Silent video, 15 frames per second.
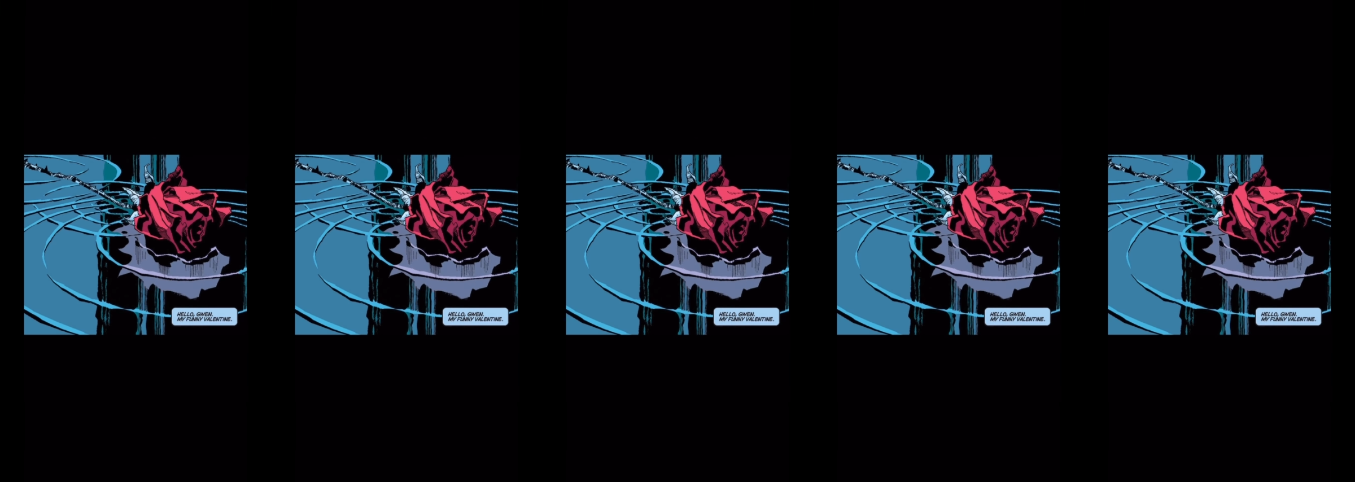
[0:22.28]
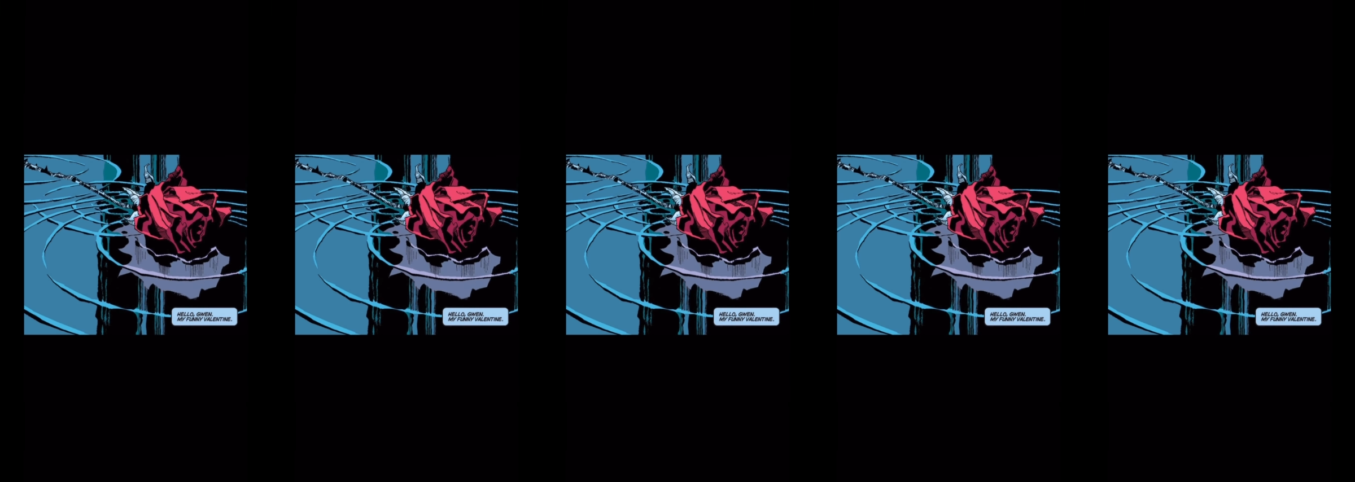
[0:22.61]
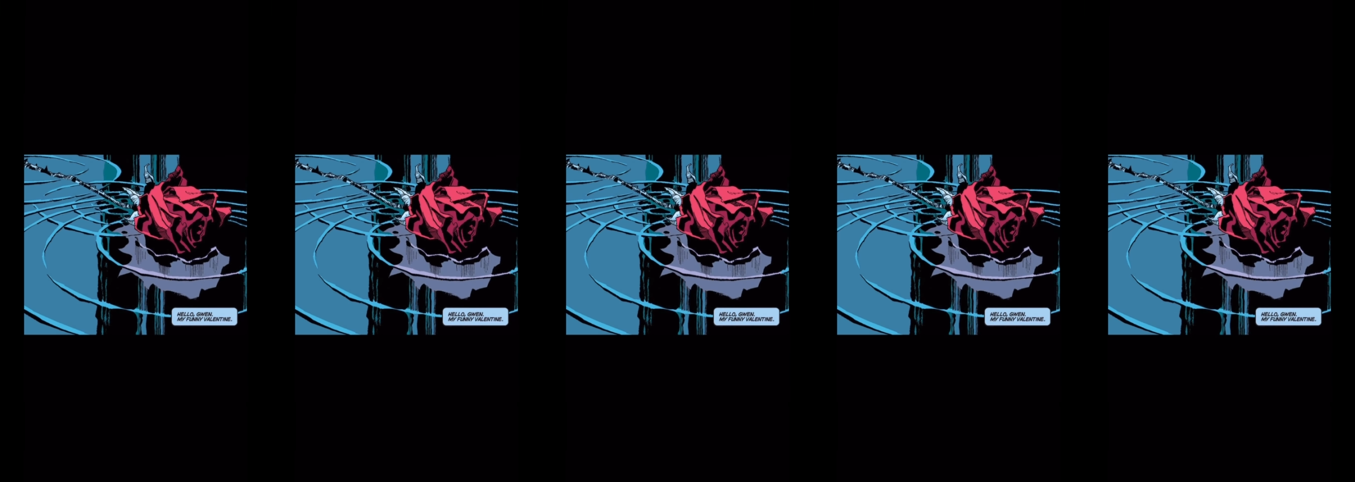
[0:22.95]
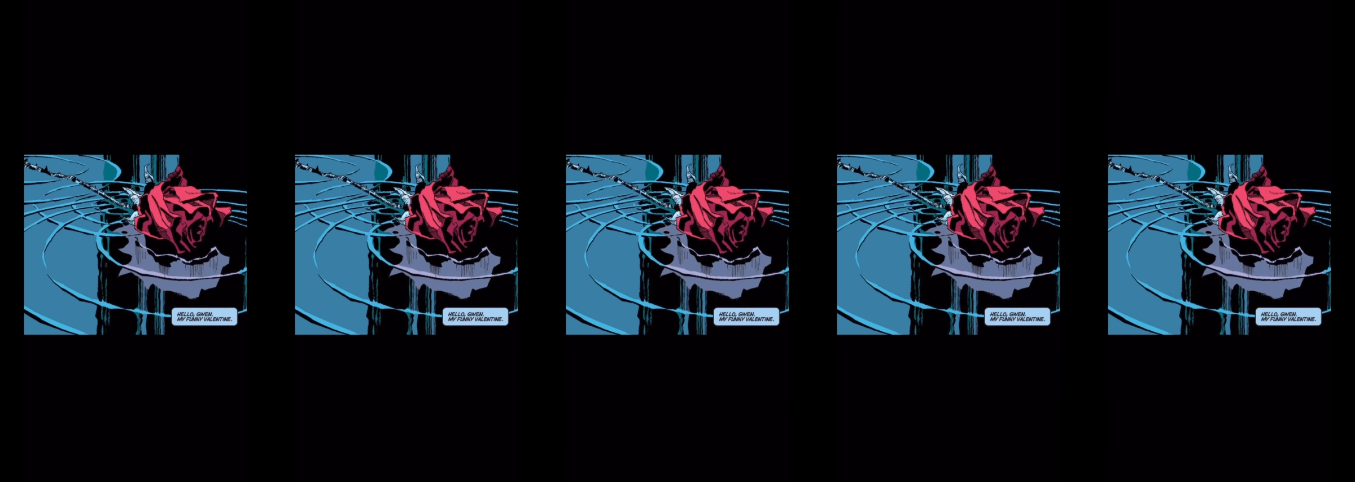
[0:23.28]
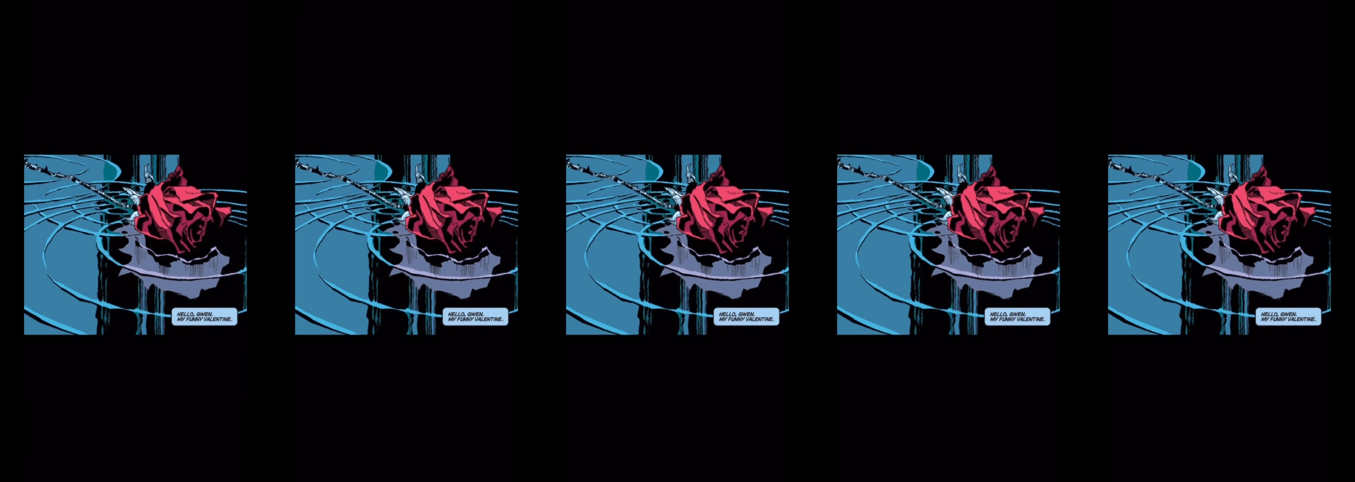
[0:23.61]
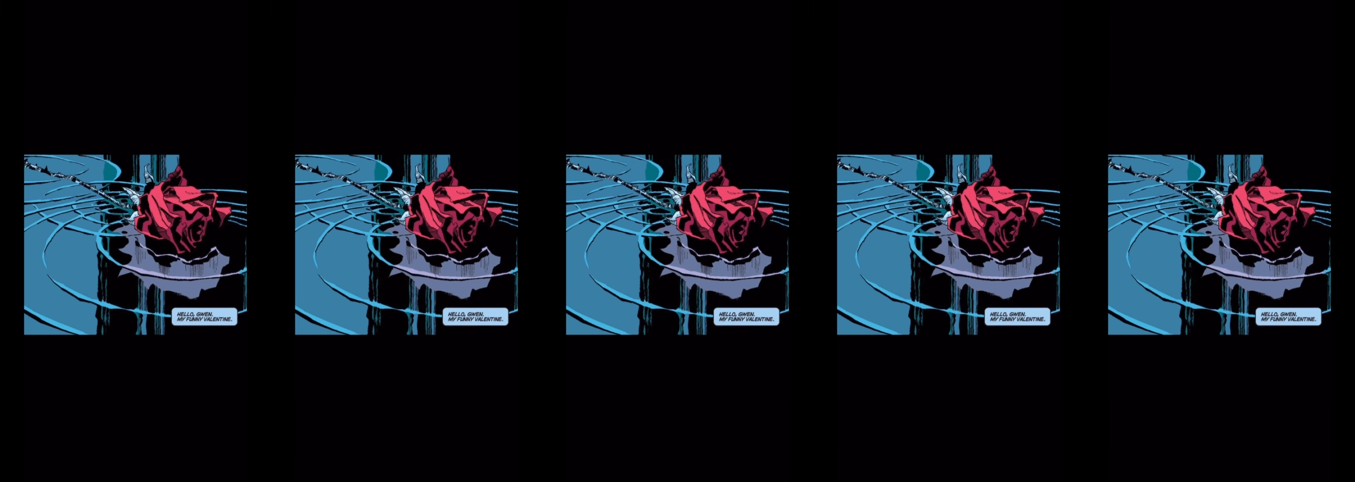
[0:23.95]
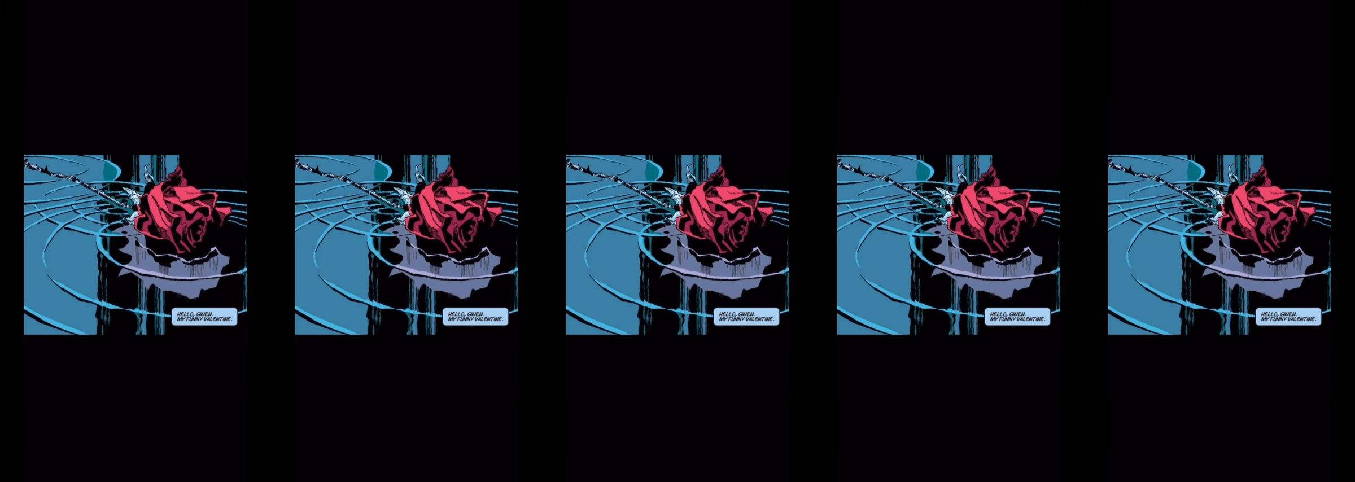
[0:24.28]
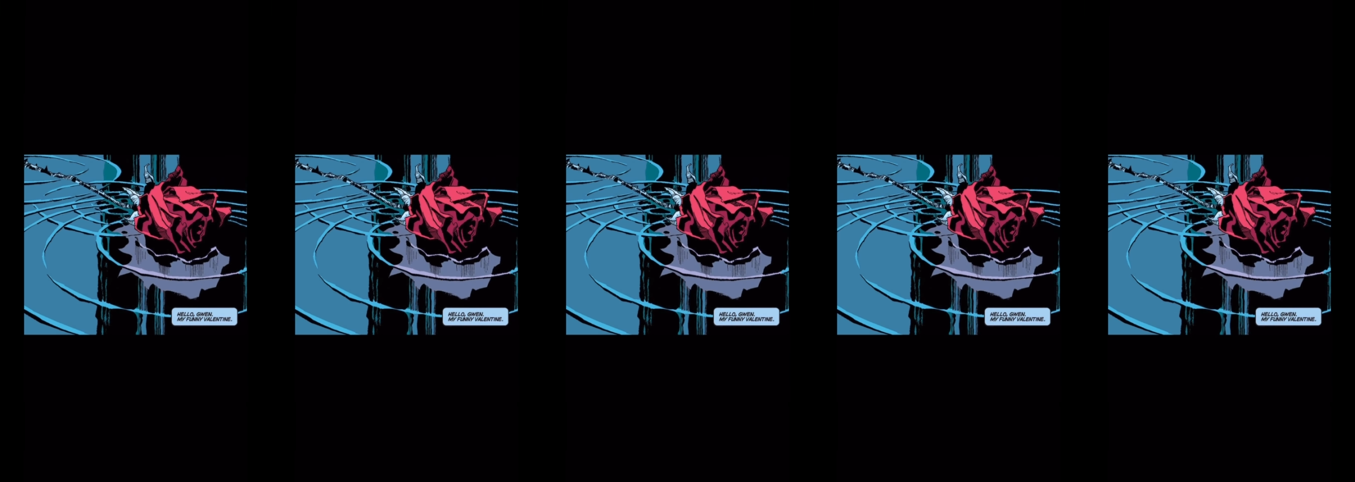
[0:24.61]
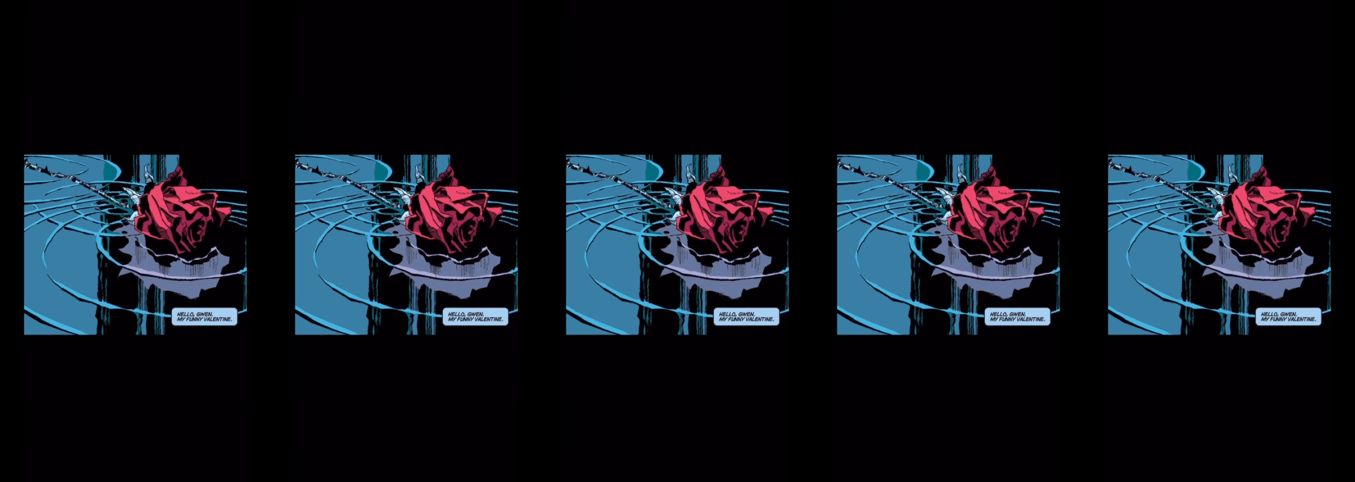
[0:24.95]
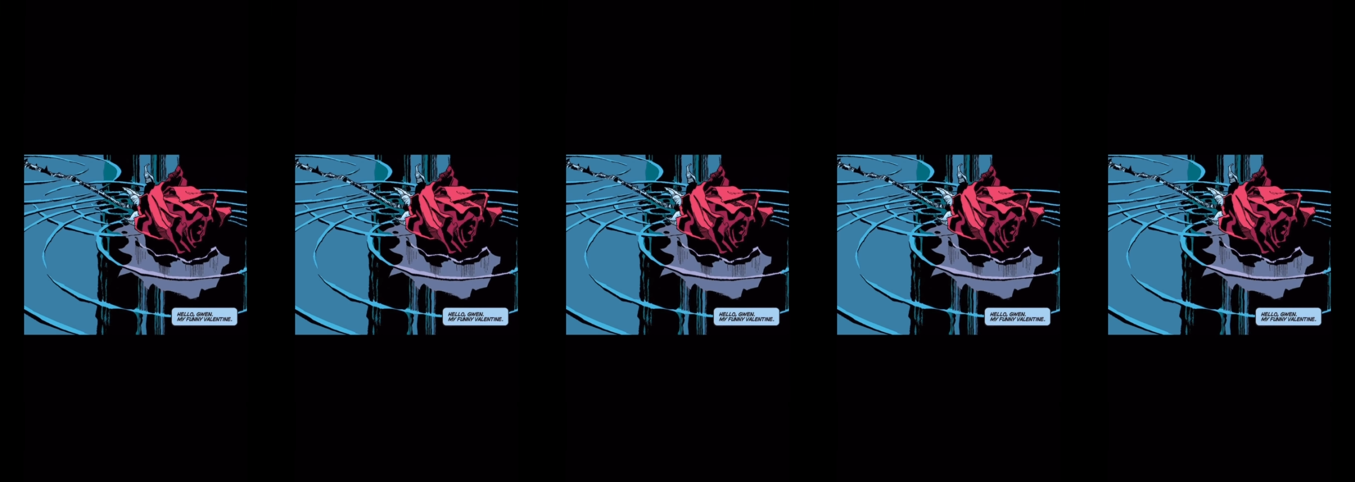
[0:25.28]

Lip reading: [unreadable: no face in view]